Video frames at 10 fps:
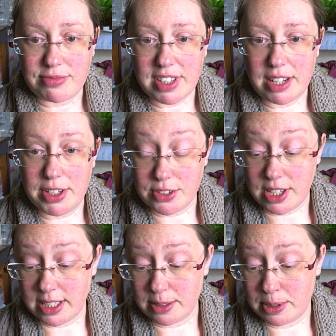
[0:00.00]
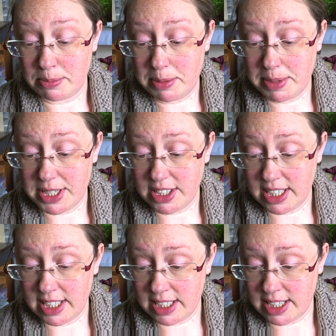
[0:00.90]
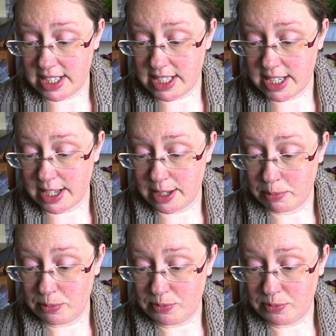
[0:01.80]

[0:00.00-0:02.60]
I've not tried that one. Maybe I should get that next time.